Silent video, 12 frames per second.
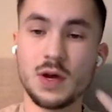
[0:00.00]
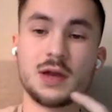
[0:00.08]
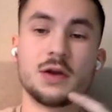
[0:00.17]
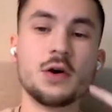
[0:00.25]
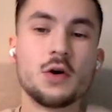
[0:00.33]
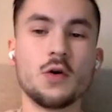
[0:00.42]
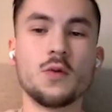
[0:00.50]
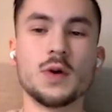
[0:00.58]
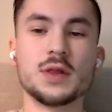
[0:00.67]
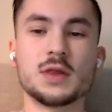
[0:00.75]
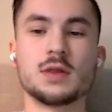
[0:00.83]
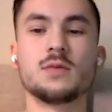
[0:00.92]
So I know
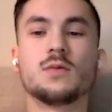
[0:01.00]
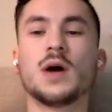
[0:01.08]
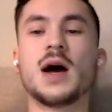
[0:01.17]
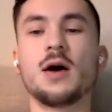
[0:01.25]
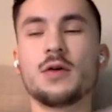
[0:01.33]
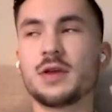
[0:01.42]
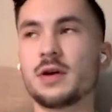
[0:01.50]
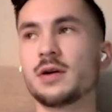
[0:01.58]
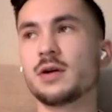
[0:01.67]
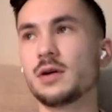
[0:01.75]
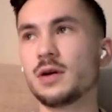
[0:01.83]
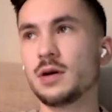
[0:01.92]
what mm-hmm. how
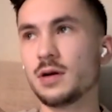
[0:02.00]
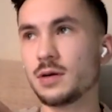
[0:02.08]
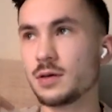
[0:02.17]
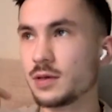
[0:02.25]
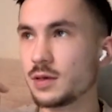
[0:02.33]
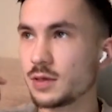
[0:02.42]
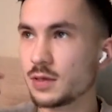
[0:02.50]
they're gonna